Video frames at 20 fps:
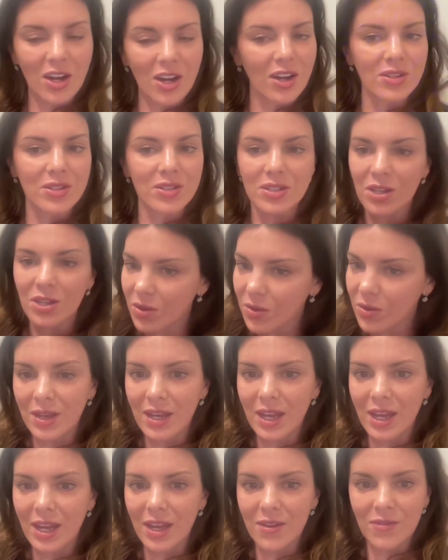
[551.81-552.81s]
Also,
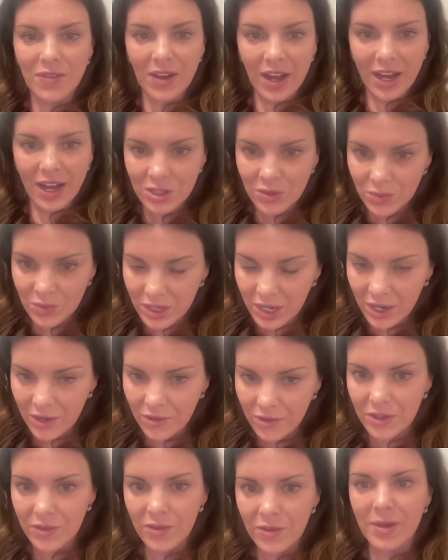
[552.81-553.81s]
a fast
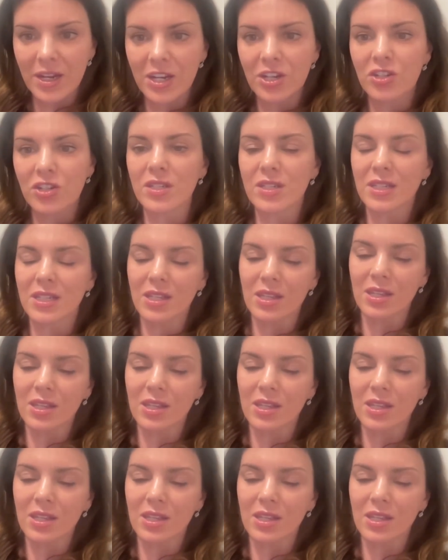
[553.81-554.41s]
recovery for patients.